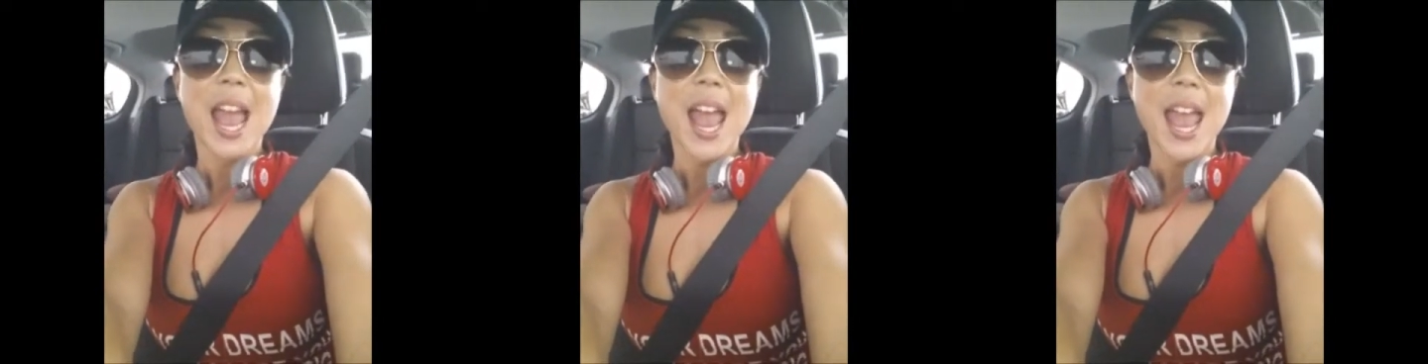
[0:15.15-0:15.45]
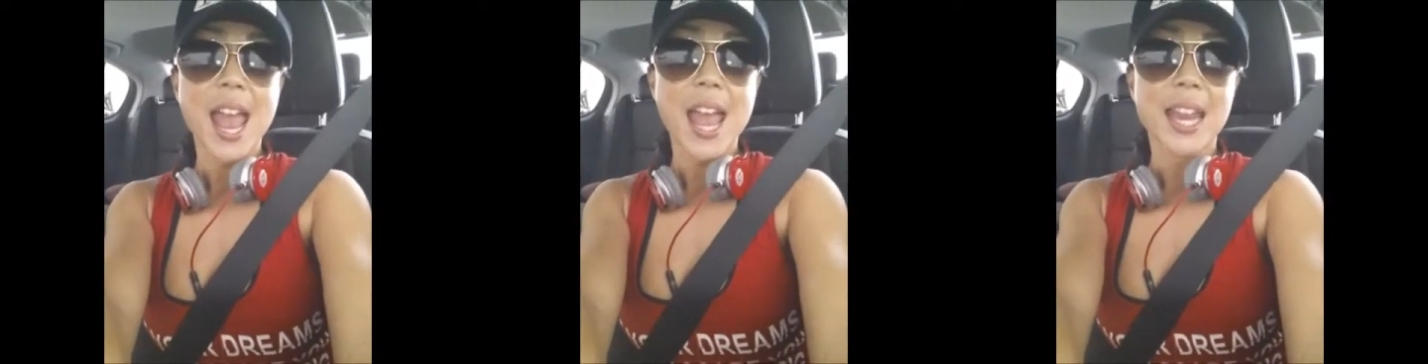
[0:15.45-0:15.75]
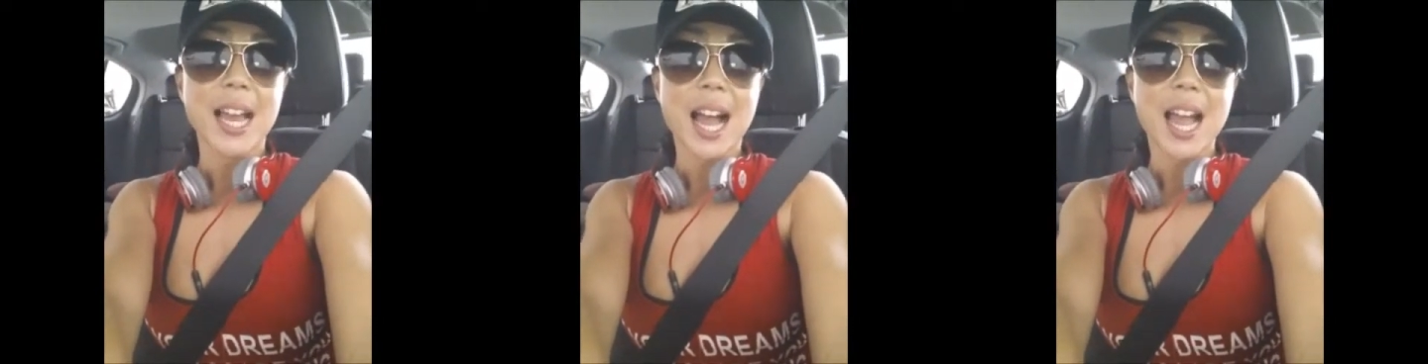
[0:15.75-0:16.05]

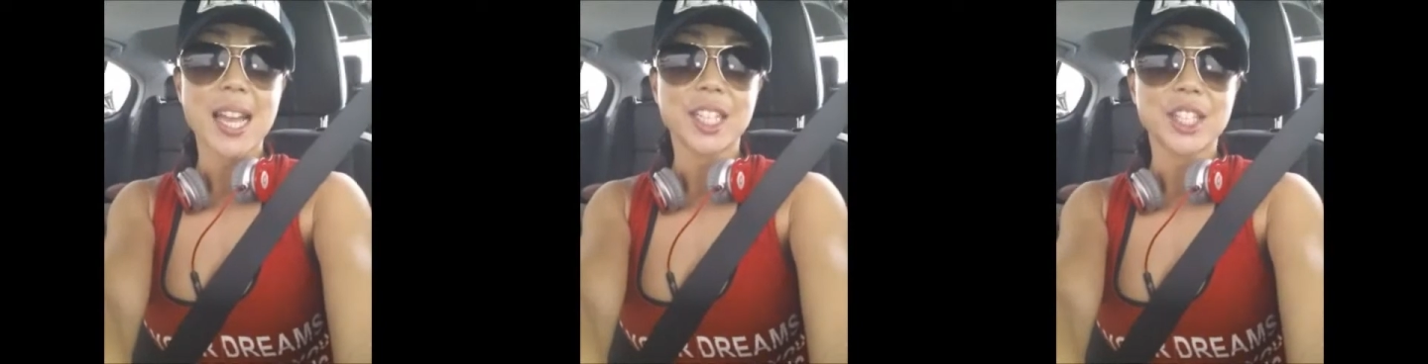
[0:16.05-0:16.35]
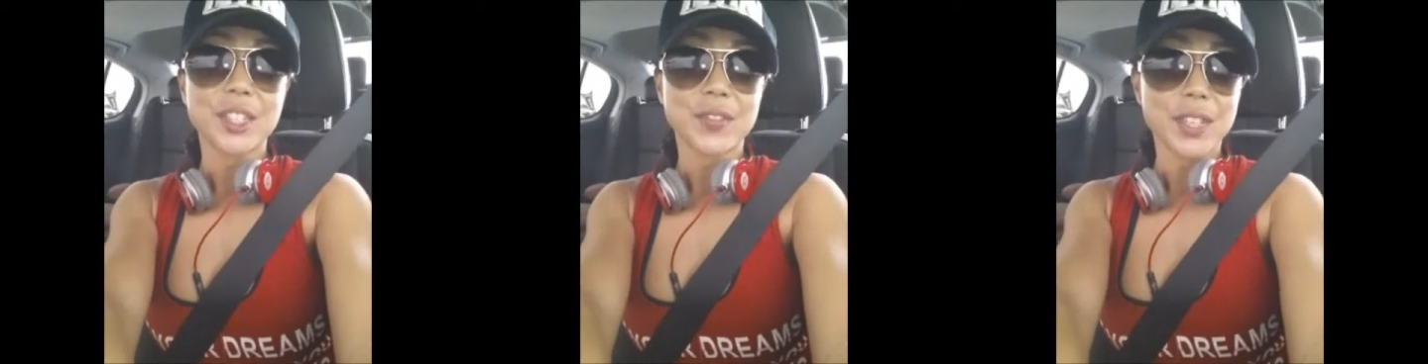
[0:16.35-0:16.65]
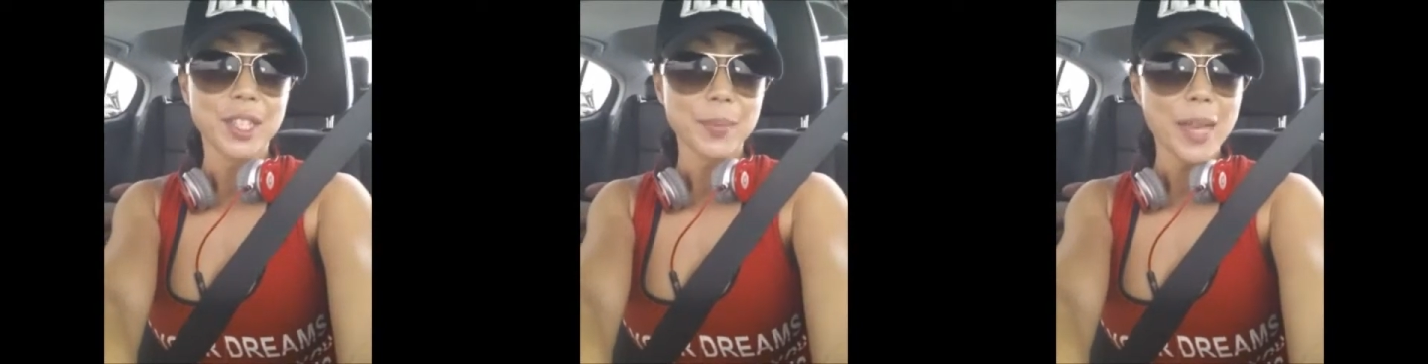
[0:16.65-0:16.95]
and I just
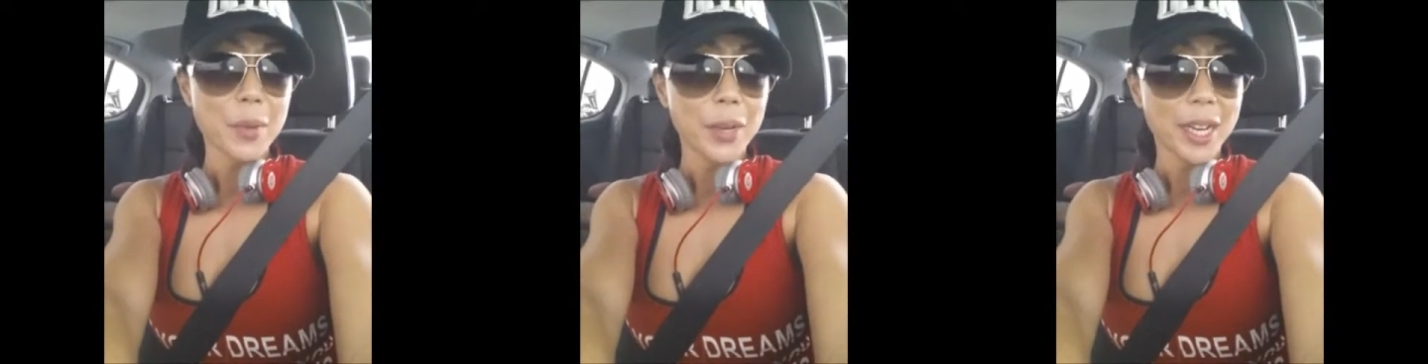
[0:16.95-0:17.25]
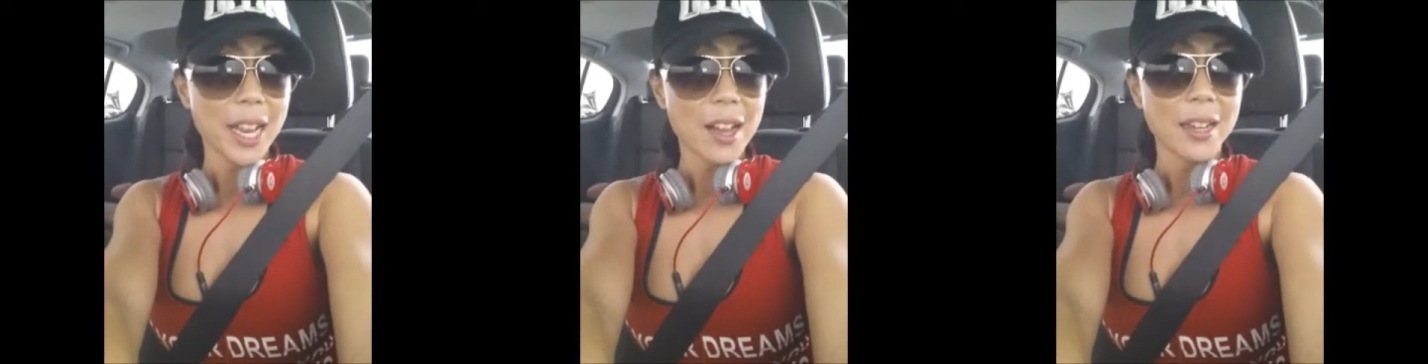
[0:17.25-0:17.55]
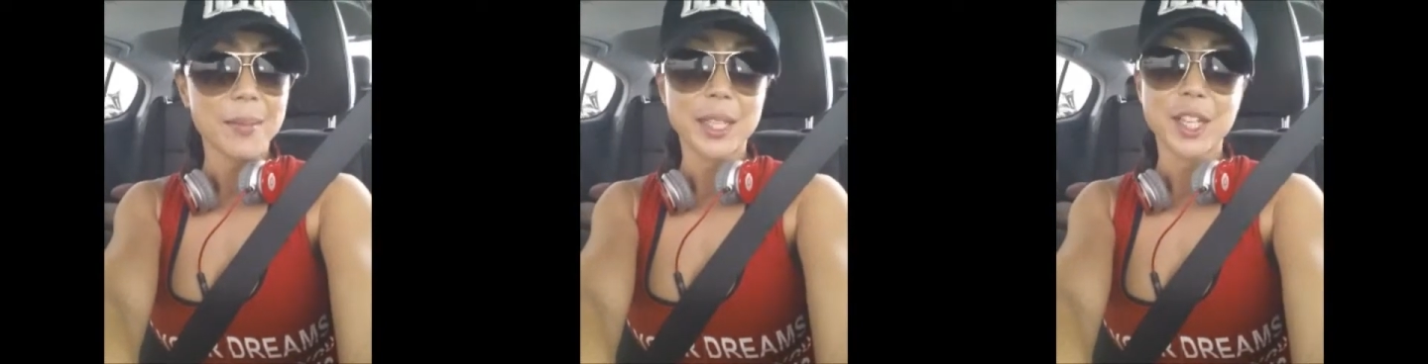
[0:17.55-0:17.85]
finished my workout.
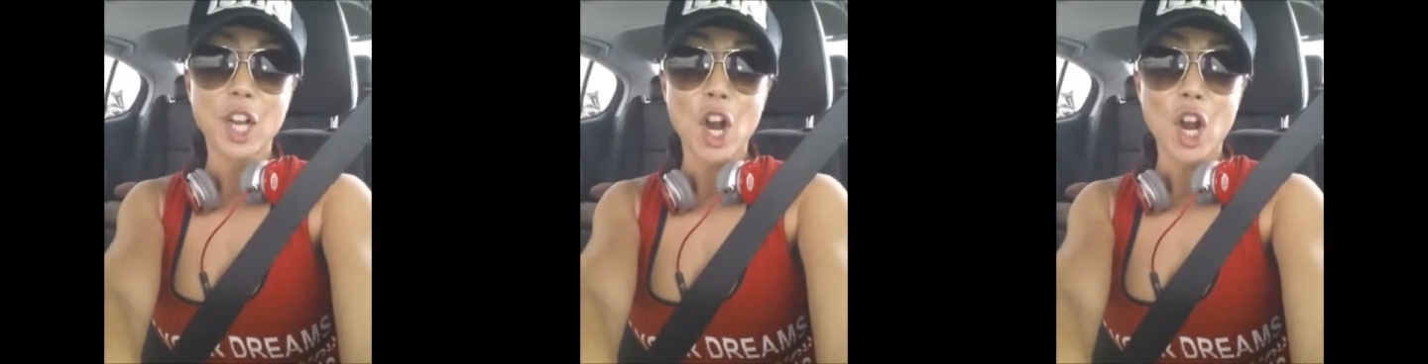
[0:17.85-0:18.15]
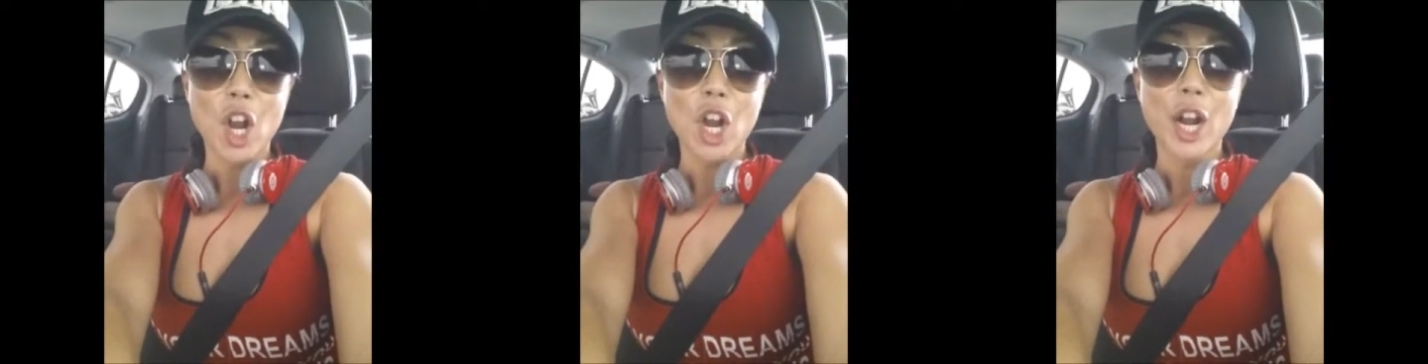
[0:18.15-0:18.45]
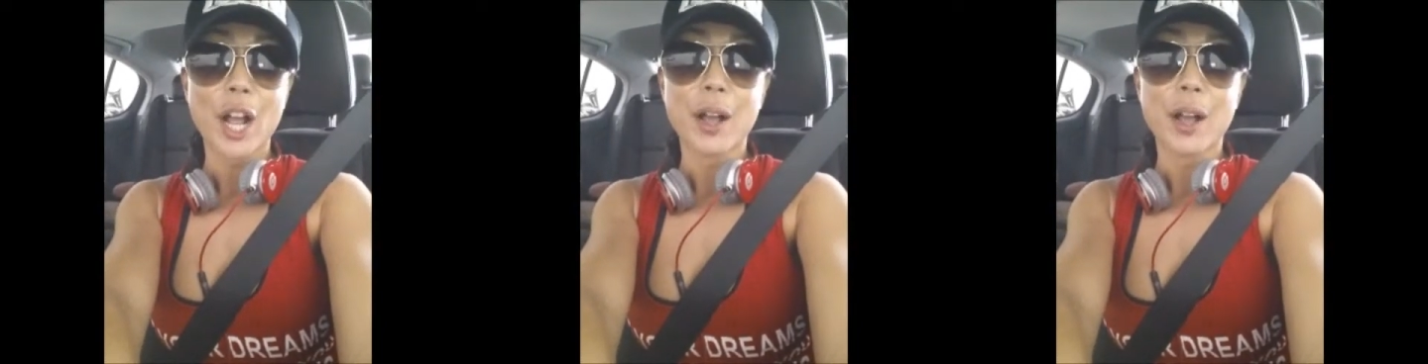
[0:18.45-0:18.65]
I'm in the car.